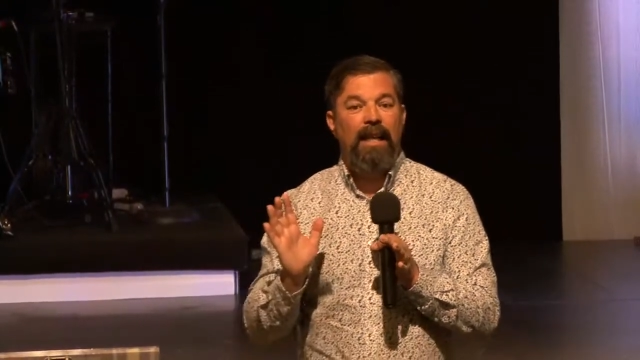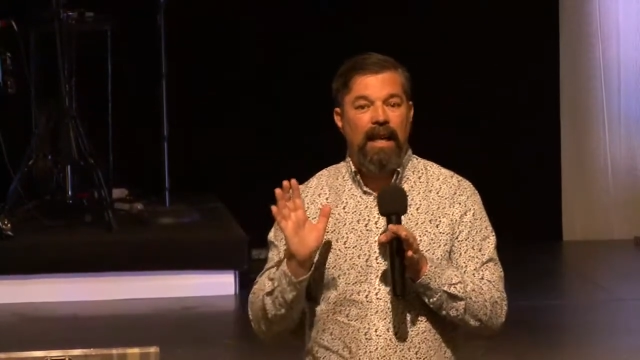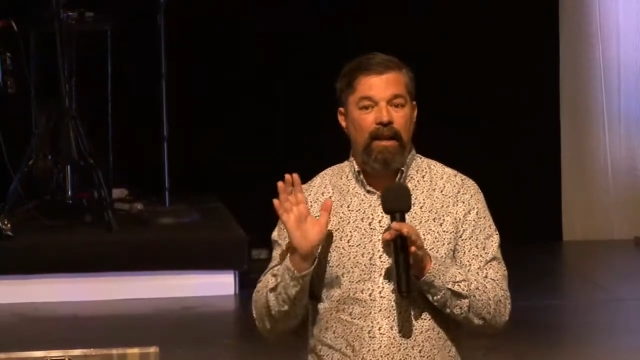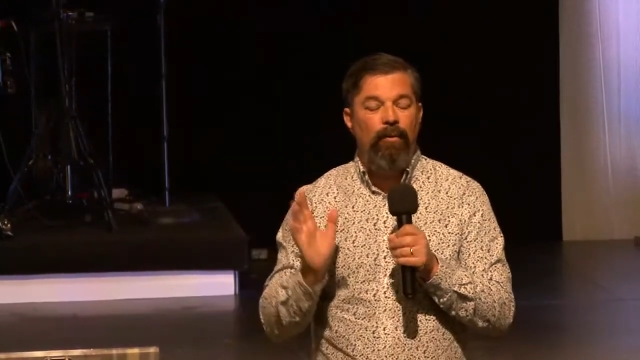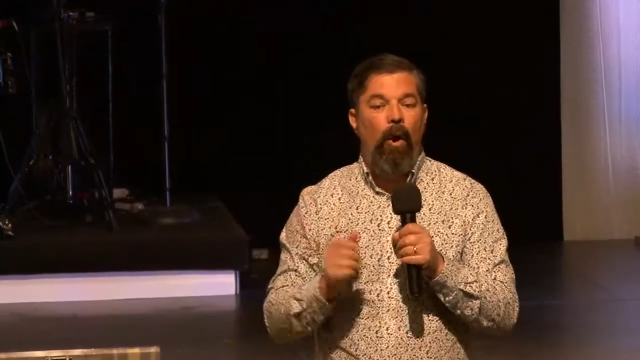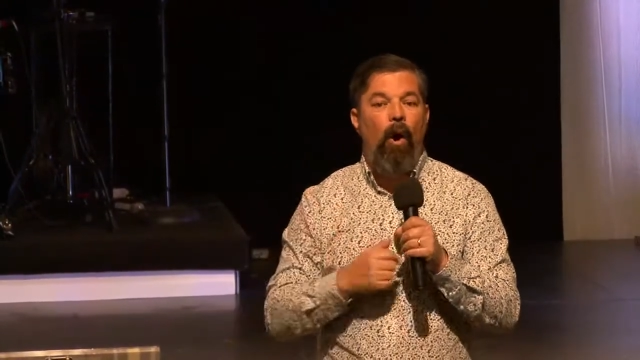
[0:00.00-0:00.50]

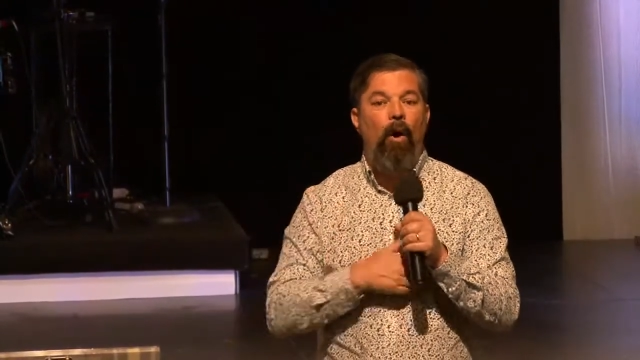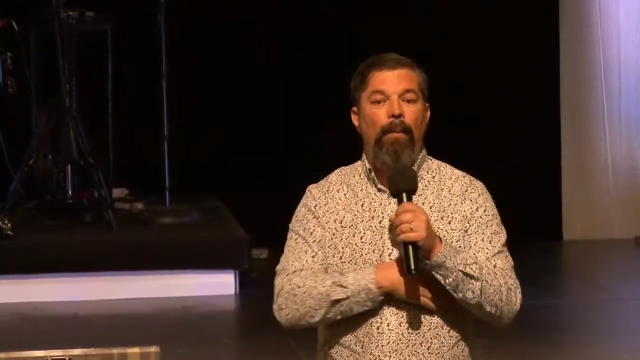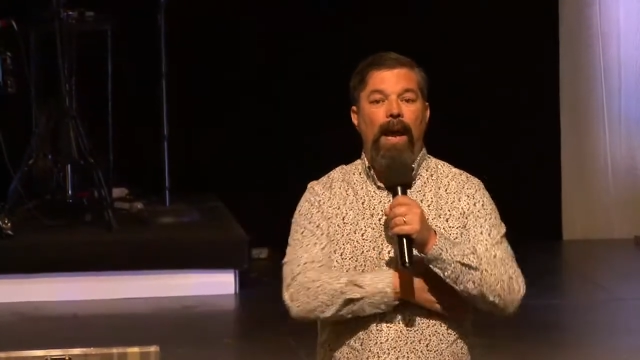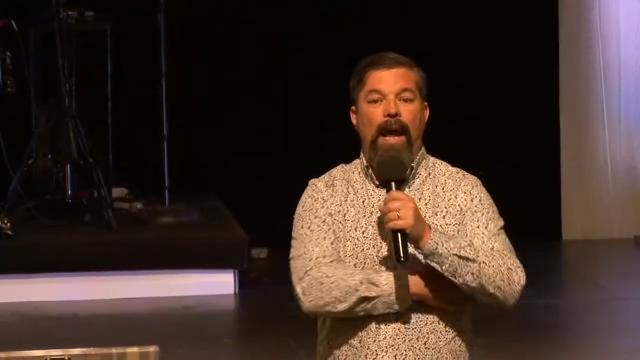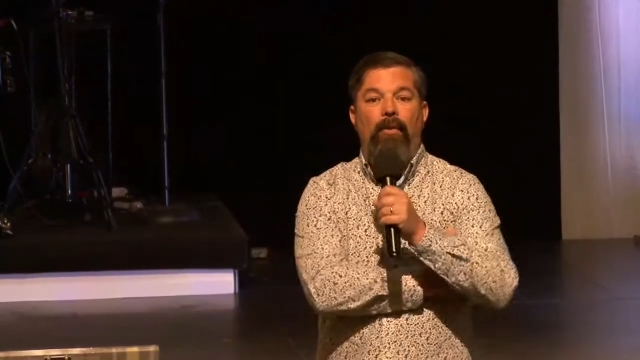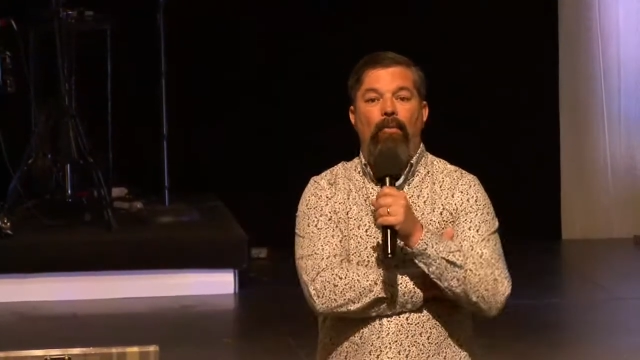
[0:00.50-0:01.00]
in
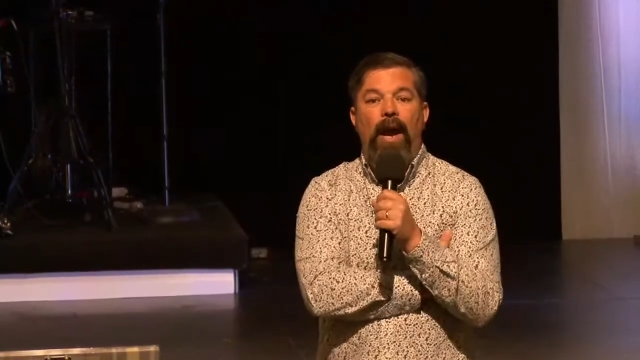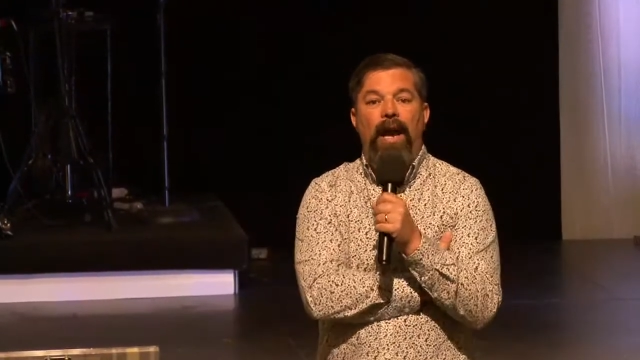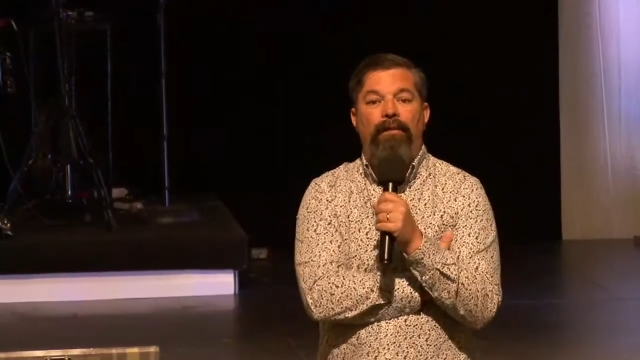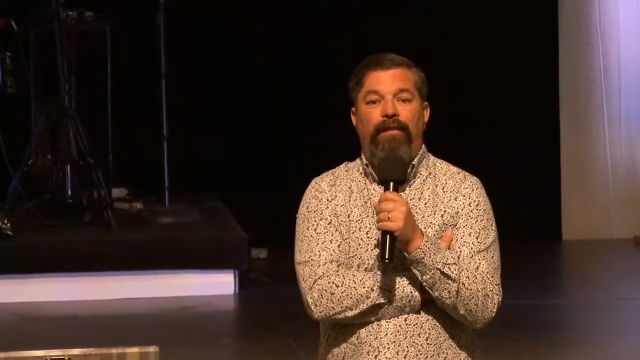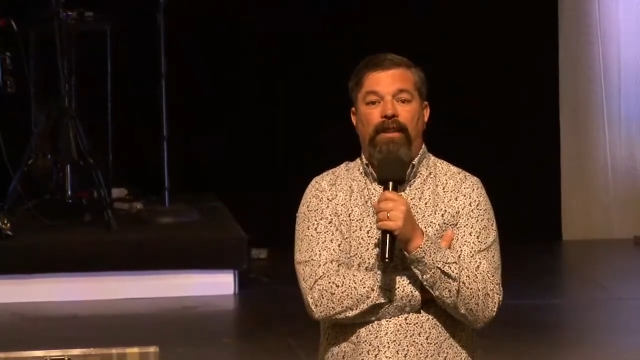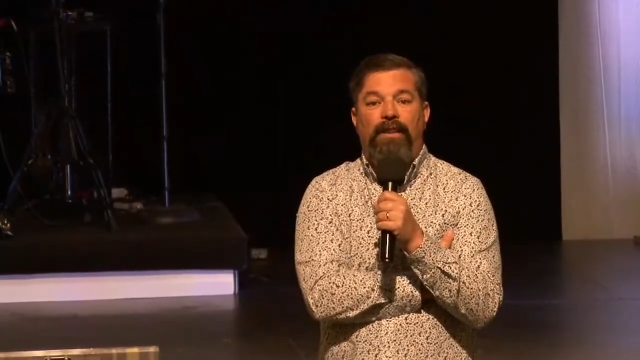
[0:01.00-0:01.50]
Rome and
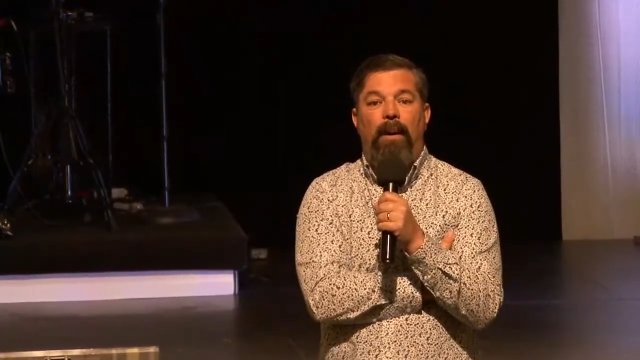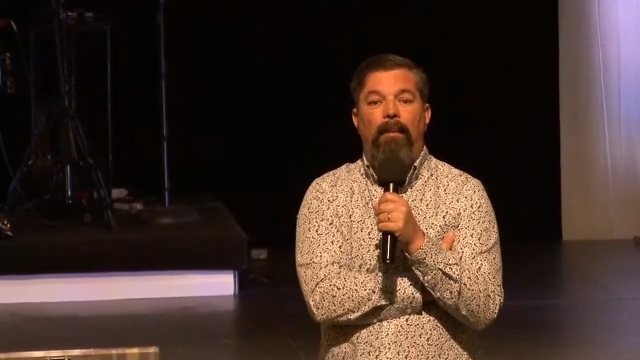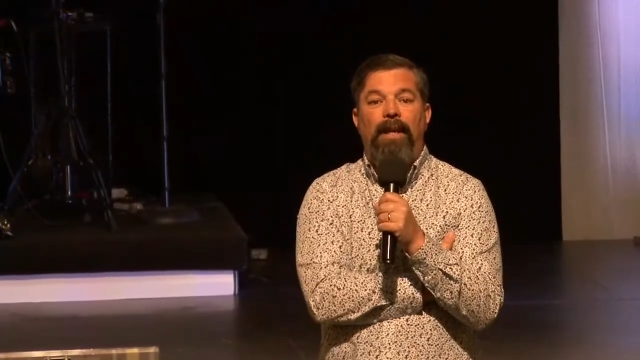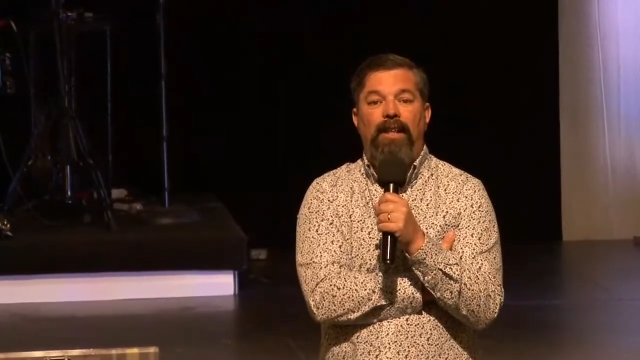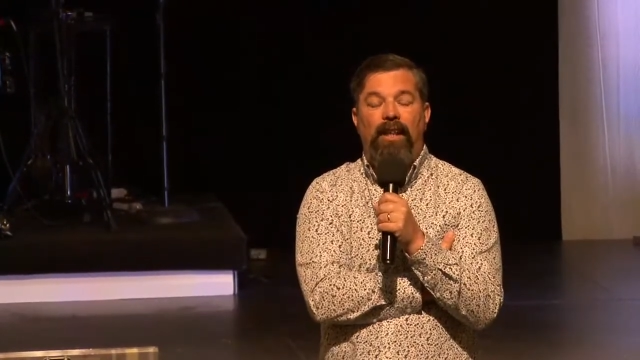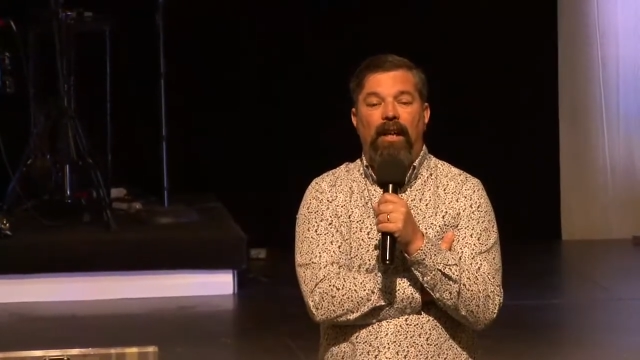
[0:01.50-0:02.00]
wait for
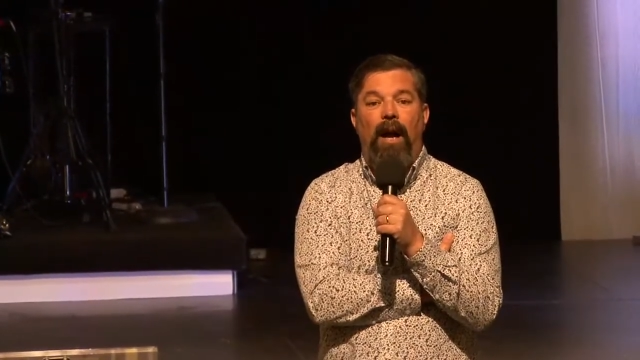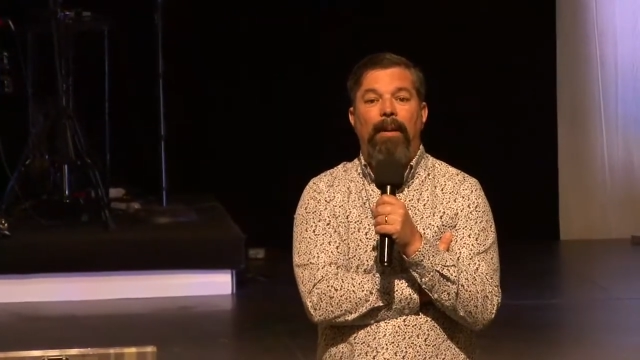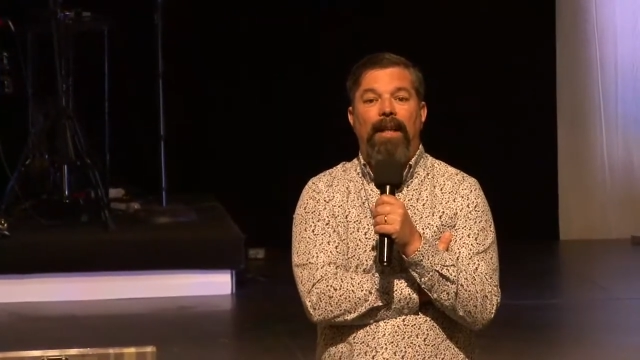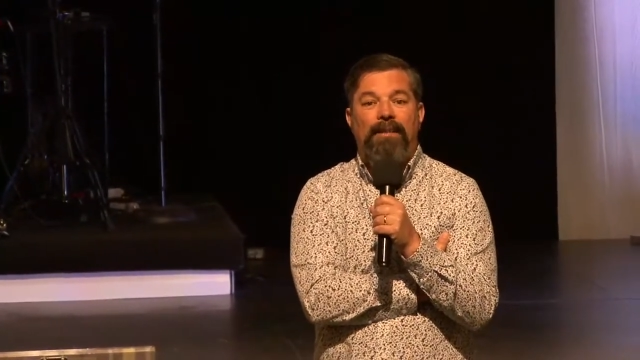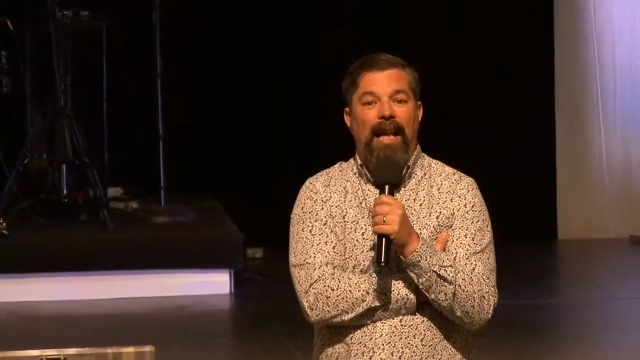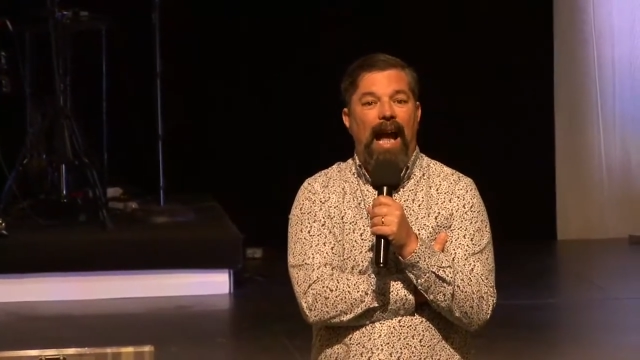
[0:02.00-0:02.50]
somebody to come
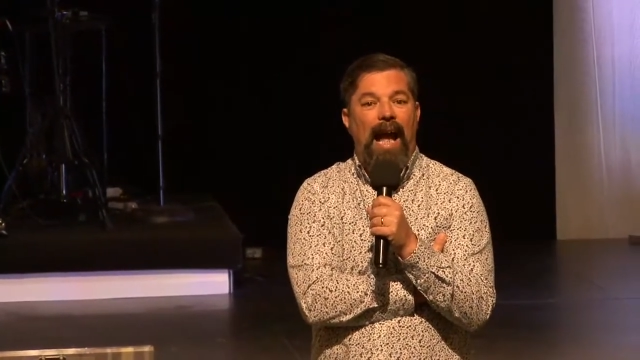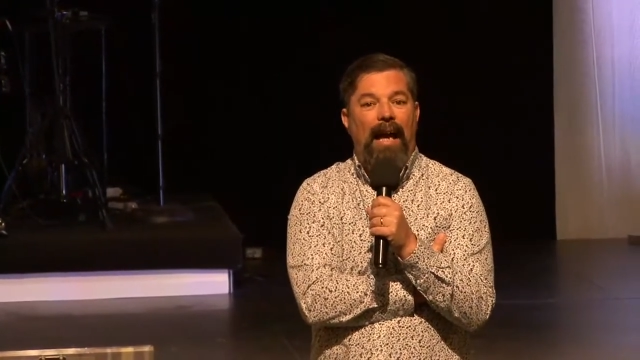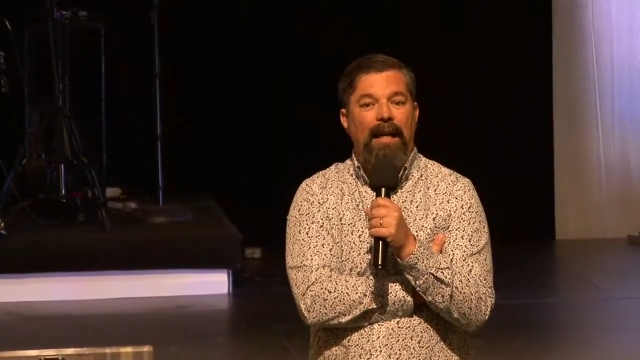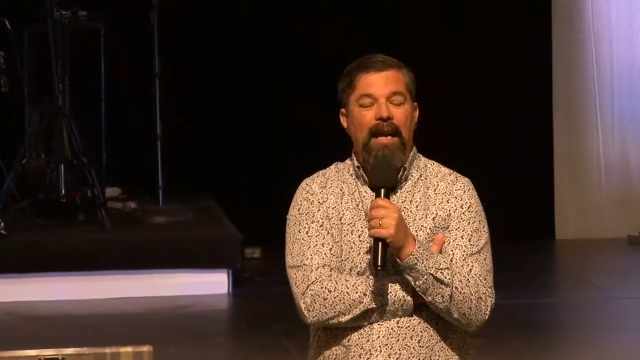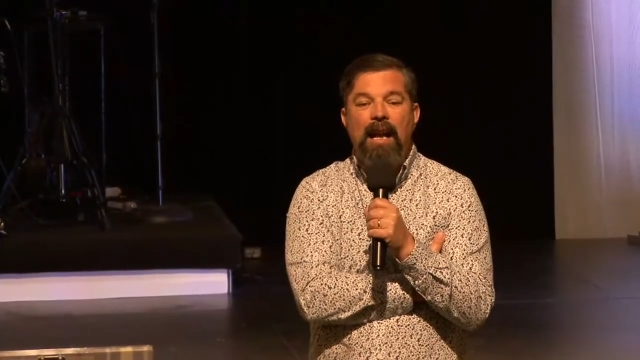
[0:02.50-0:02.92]
and attack.